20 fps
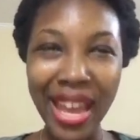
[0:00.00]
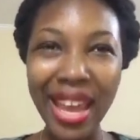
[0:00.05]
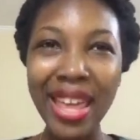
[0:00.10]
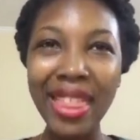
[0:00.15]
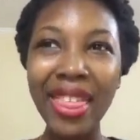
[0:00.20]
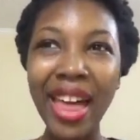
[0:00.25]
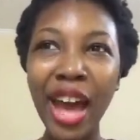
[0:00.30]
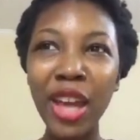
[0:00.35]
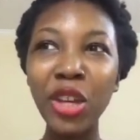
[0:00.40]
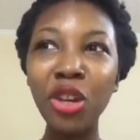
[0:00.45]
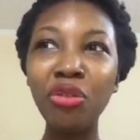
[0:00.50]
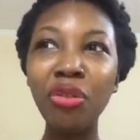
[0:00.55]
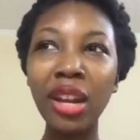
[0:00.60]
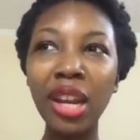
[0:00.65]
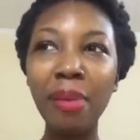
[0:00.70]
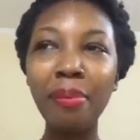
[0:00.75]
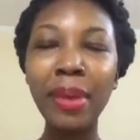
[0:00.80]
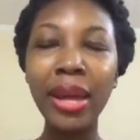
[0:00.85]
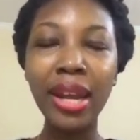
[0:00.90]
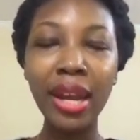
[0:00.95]
that you
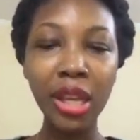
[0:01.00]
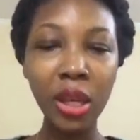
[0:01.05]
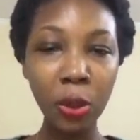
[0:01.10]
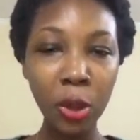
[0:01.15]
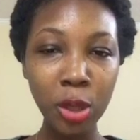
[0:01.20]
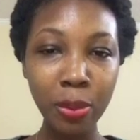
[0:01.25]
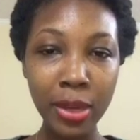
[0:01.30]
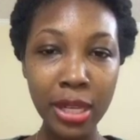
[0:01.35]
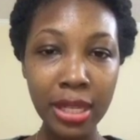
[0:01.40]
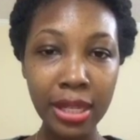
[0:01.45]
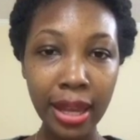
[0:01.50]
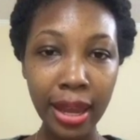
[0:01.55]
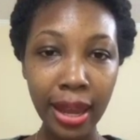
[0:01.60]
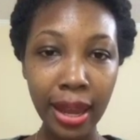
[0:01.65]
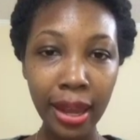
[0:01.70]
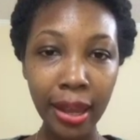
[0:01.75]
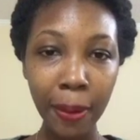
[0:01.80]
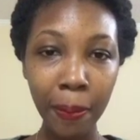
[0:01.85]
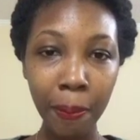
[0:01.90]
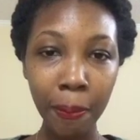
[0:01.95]
really made a huge
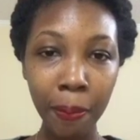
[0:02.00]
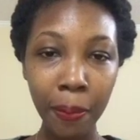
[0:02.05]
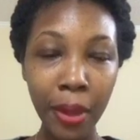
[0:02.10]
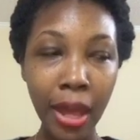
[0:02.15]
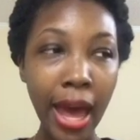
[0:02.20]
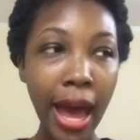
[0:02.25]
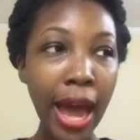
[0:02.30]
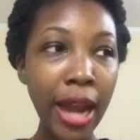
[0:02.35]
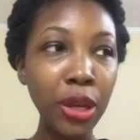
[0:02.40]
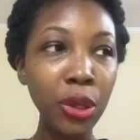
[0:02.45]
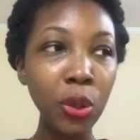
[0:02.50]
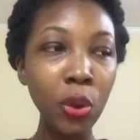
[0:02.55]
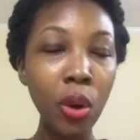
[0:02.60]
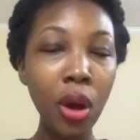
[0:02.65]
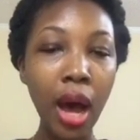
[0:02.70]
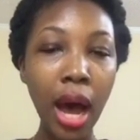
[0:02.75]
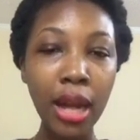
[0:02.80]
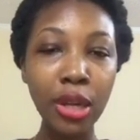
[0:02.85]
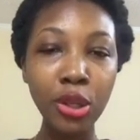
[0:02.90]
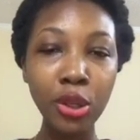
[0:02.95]
mistake and you
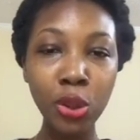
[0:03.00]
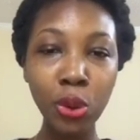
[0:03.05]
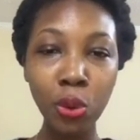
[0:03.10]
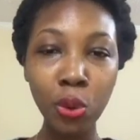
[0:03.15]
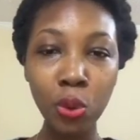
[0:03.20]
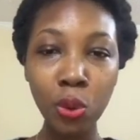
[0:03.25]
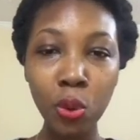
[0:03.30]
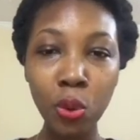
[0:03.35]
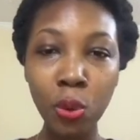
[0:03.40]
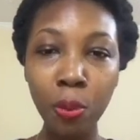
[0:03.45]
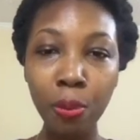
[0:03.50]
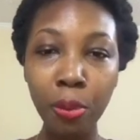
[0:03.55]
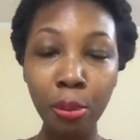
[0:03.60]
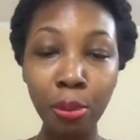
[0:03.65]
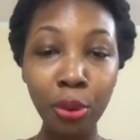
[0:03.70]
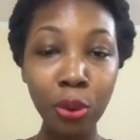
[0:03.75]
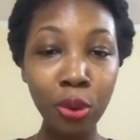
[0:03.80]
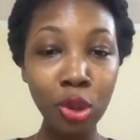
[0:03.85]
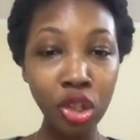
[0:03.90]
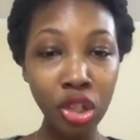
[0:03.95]
got too
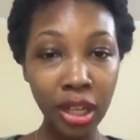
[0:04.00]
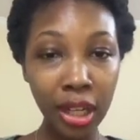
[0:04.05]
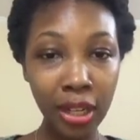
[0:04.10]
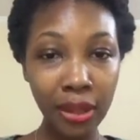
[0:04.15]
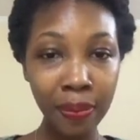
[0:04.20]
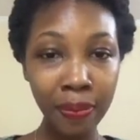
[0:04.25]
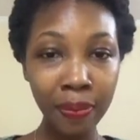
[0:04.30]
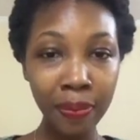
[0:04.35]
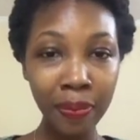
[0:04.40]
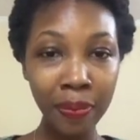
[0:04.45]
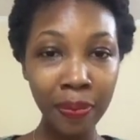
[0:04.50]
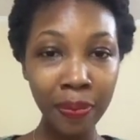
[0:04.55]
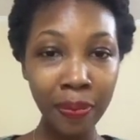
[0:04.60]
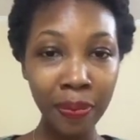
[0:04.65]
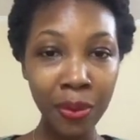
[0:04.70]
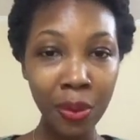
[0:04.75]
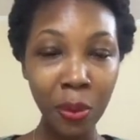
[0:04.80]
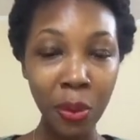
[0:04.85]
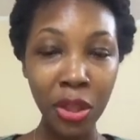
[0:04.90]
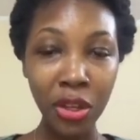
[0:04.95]
bougie
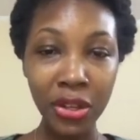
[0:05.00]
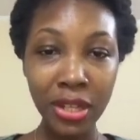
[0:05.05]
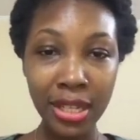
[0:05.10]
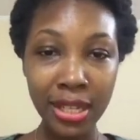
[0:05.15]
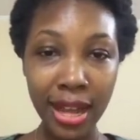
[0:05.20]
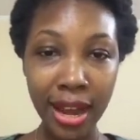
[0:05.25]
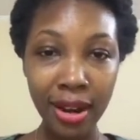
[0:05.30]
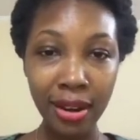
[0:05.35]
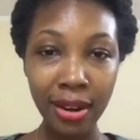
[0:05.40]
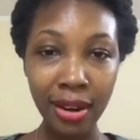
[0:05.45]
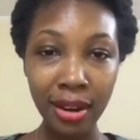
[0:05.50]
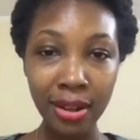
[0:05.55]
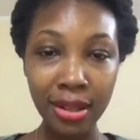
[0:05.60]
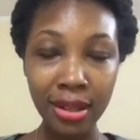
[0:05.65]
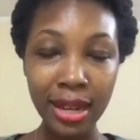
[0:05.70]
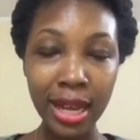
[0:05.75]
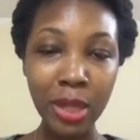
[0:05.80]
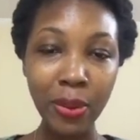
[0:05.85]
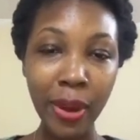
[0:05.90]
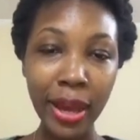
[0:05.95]
with your standards.
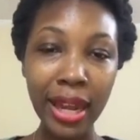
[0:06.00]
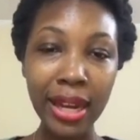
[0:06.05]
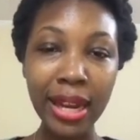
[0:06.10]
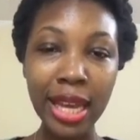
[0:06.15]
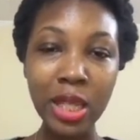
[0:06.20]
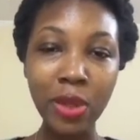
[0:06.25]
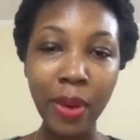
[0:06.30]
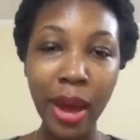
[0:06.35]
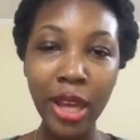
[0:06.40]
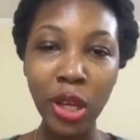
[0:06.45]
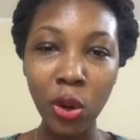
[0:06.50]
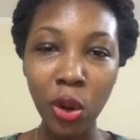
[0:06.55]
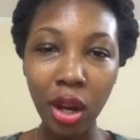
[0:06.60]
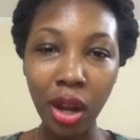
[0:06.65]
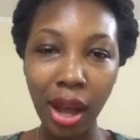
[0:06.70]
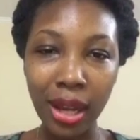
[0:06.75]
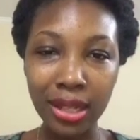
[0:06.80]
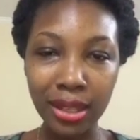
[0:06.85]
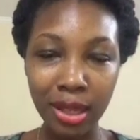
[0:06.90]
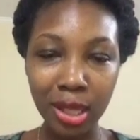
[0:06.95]
That's why you
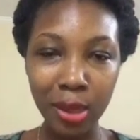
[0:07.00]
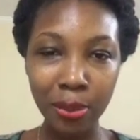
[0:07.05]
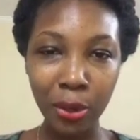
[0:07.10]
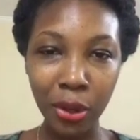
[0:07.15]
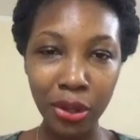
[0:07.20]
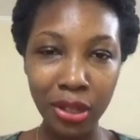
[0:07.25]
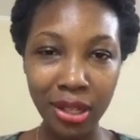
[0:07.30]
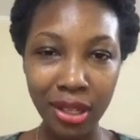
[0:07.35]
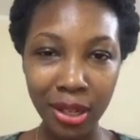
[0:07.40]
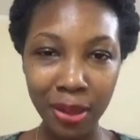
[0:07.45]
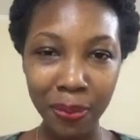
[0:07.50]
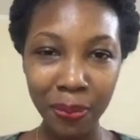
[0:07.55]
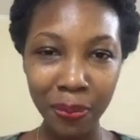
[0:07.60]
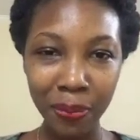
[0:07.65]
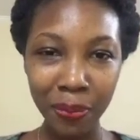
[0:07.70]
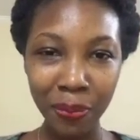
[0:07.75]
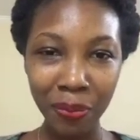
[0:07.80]
lost this person.